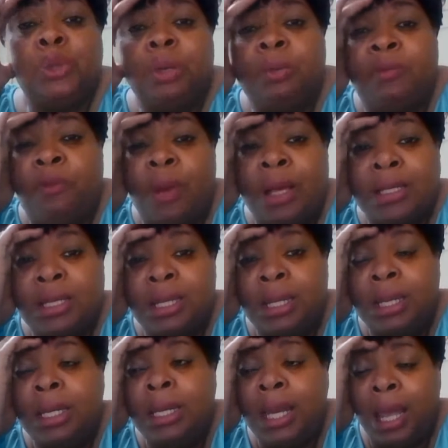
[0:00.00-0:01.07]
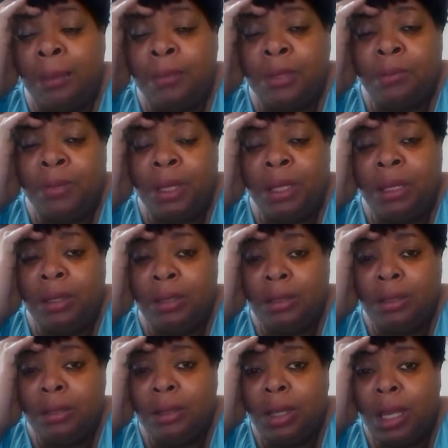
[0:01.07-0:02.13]
dream of Wazi. He came to me
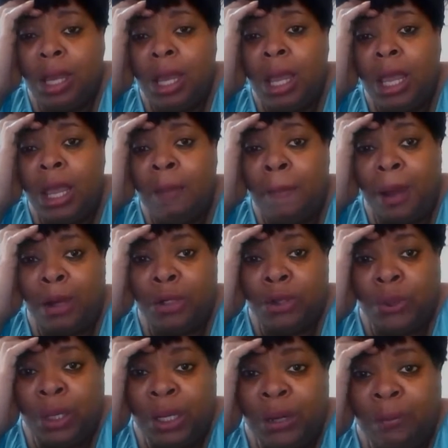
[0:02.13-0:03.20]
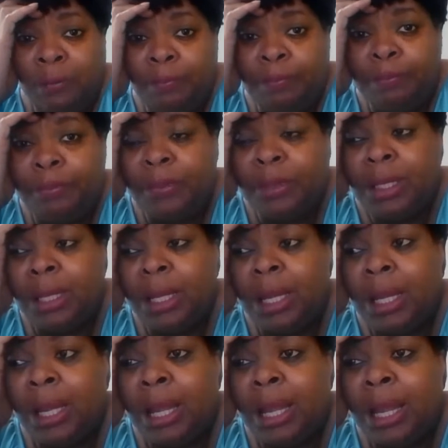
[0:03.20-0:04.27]
in my dream.
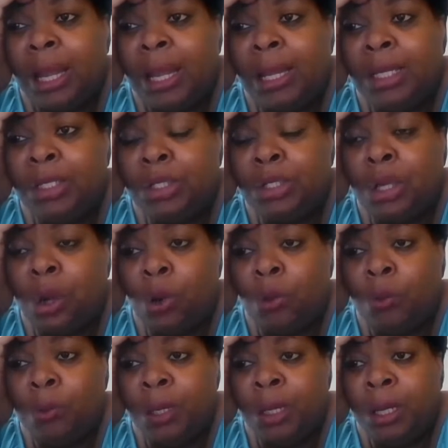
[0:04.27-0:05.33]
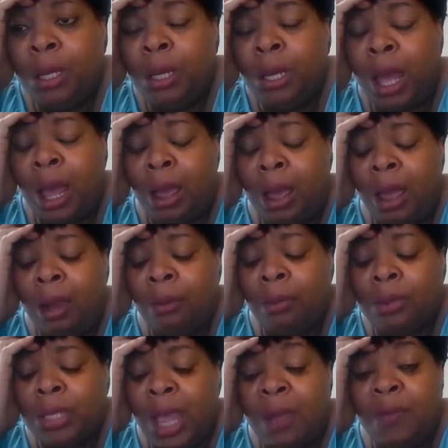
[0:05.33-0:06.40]
He showed me, I
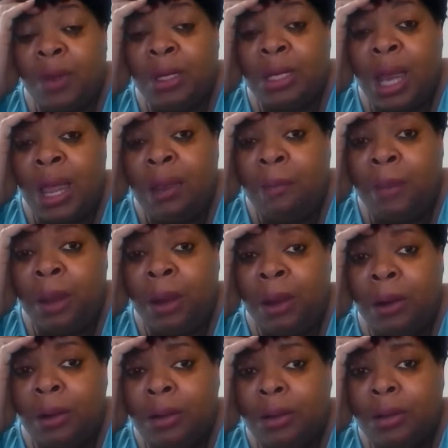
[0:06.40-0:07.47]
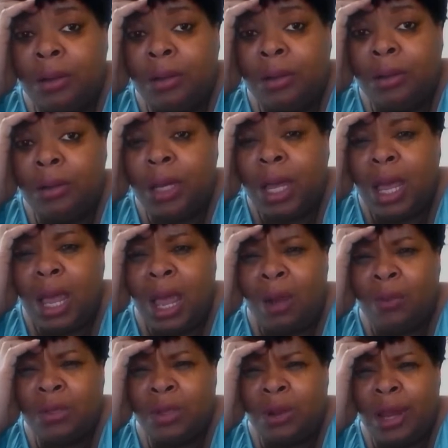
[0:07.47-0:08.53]
was having a nightmare.
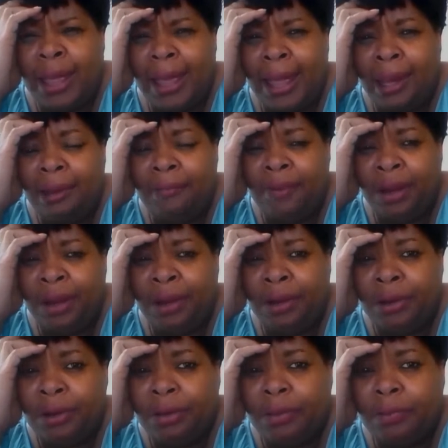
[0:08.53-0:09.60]
I was on an elevator.